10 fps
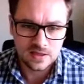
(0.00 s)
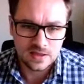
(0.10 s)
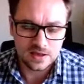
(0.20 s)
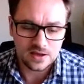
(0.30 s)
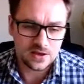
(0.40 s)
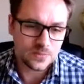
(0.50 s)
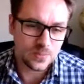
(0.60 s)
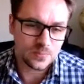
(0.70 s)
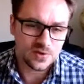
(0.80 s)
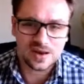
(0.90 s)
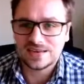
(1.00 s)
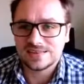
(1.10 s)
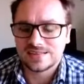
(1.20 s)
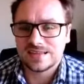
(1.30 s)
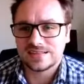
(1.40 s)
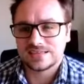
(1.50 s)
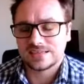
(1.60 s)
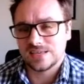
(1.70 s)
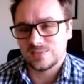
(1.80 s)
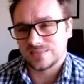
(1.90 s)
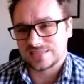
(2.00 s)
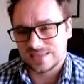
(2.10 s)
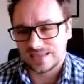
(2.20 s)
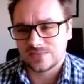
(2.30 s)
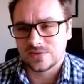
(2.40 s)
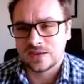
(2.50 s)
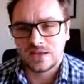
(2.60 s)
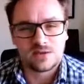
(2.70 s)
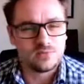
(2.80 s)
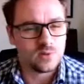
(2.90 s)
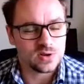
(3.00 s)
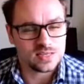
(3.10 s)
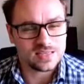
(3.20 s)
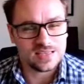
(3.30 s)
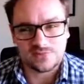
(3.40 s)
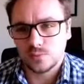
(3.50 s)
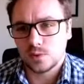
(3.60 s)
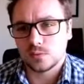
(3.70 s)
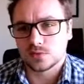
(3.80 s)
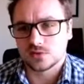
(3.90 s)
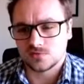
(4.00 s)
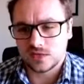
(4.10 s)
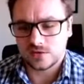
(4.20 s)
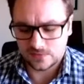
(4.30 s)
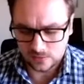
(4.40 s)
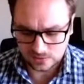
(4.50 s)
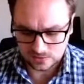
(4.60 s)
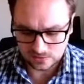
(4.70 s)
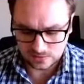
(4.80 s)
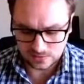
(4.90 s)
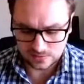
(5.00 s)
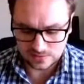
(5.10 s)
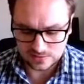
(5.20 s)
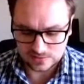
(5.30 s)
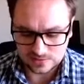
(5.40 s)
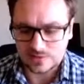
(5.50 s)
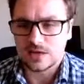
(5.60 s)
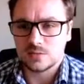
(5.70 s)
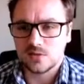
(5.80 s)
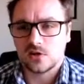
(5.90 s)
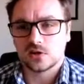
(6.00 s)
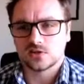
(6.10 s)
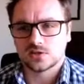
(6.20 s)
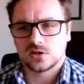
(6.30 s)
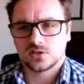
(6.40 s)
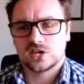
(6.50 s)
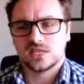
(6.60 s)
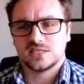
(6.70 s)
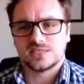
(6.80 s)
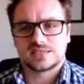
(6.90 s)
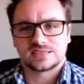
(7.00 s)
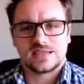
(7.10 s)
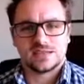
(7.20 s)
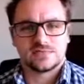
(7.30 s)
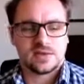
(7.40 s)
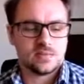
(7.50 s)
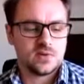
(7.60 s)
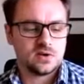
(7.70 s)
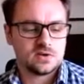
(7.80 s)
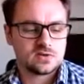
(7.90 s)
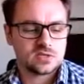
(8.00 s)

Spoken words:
The brain is there to keep you safe, but if we want to really focus on new things, then we've got to start changing that state of our mind, the